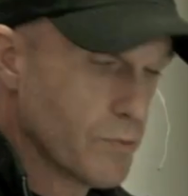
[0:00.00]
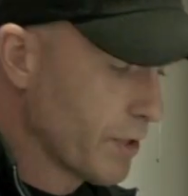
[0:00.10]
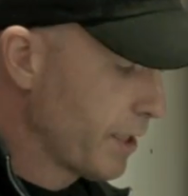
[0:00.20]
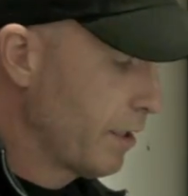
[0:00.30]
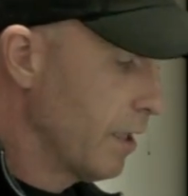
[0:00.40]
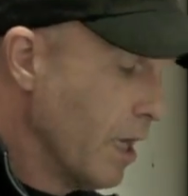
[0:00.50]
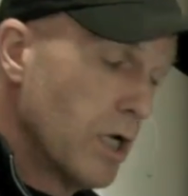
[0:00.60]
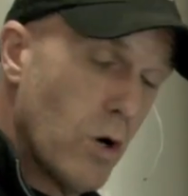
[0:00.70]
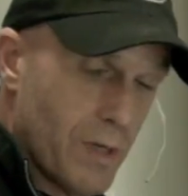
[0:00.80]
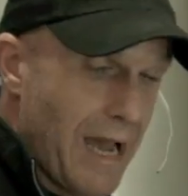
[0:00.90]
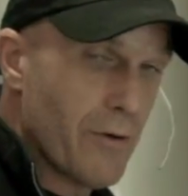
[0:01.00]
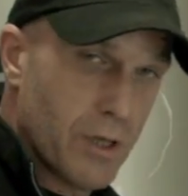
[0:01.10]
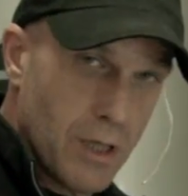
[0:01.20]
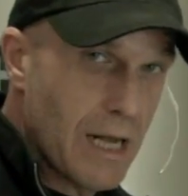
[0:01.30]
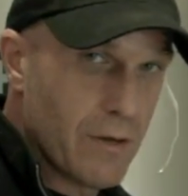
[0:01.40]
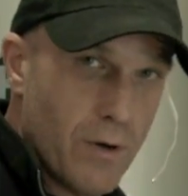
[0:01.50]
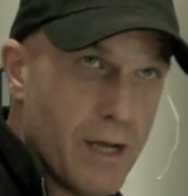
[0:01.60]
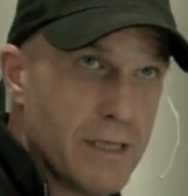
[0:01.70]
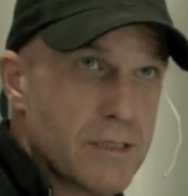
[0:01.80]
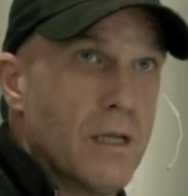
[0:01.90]
we're going to go
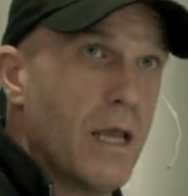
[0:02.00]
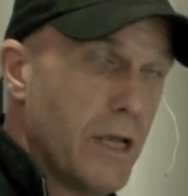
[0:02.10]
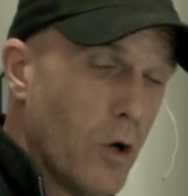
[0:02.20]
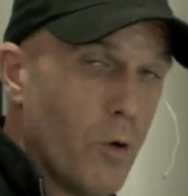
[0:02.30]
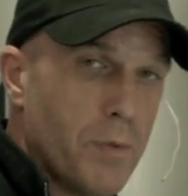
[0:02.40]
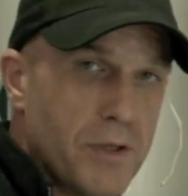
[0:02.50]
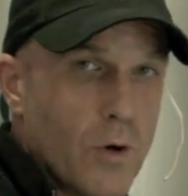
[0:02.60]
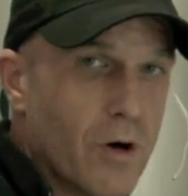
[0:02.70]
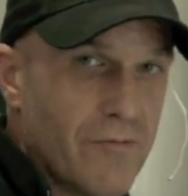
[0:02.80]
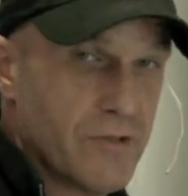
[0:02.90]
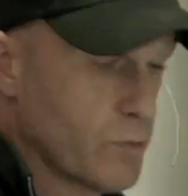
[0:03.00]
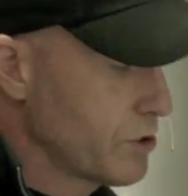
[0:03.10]
counterclockwise and open the orifice,